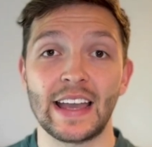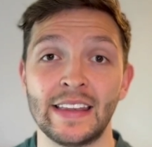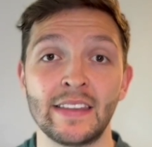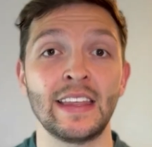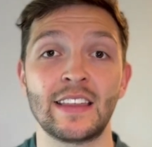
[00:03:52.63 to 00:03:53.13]

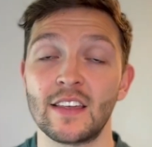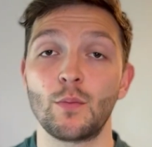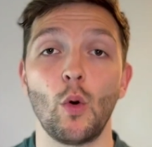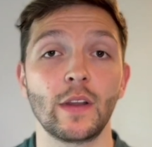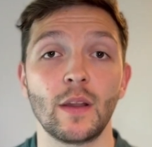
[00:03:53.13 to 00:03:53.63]
and this is
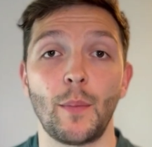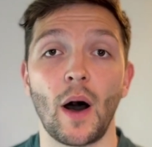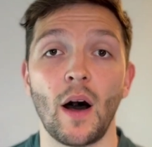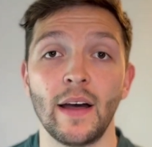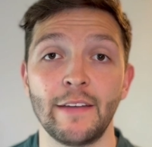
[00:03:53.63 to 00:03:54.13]
one of the
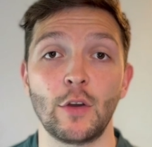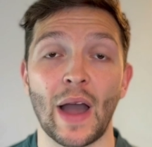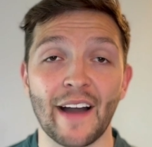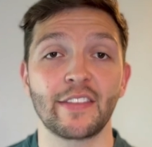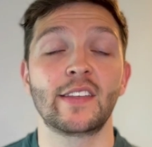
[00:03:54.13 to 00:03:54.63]
part, if you
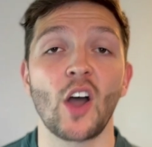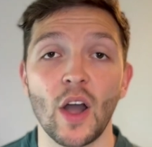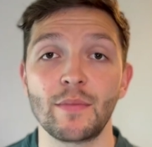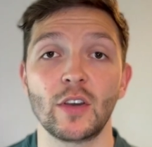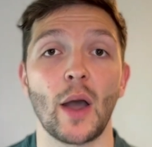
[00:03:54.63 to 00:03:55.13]
have the
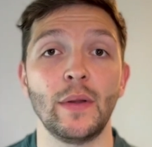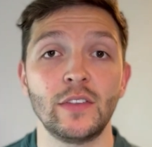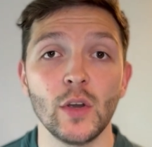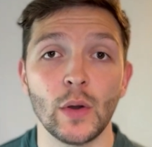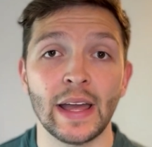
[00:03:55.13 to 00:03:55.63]
time to go and
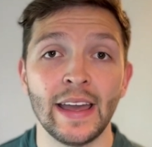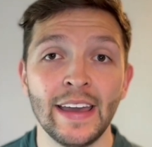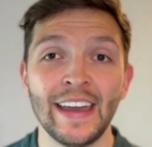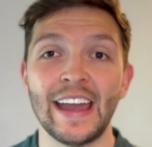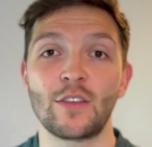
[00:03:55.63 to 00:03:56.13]
do it,
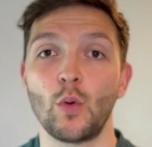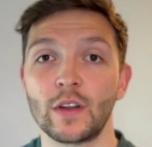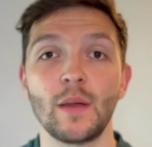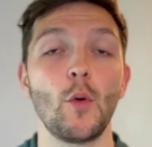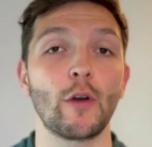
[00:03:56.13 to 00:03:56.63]
it's one of
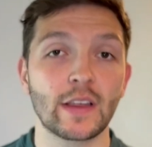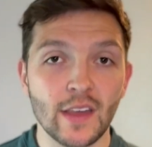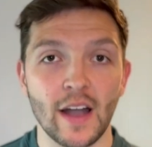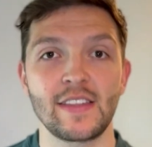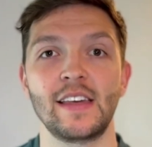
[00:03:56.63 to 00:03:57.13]
the more
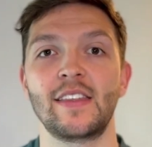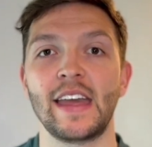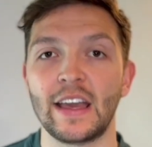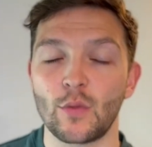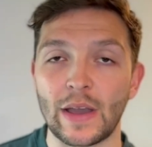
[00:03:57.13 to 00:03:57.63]
exciting
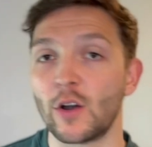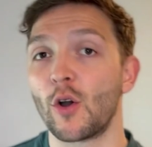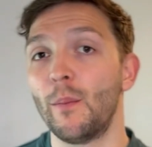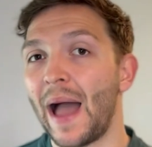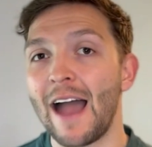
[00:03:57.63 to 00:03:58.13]
things where you're
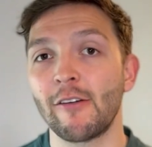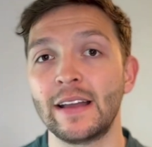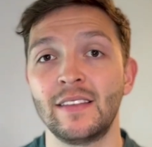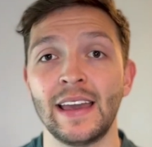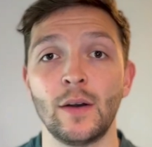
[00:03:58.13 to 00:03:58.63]
comparing
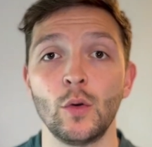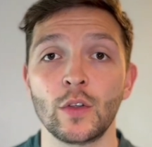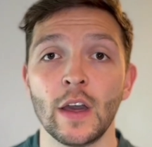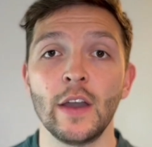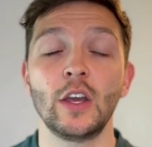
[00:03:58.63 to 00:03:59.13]
deals,
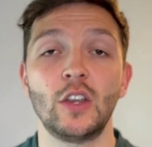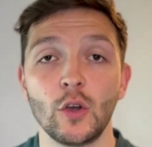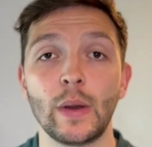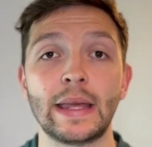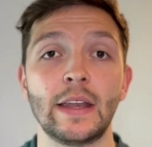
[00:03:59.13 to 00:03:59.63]
you're doing your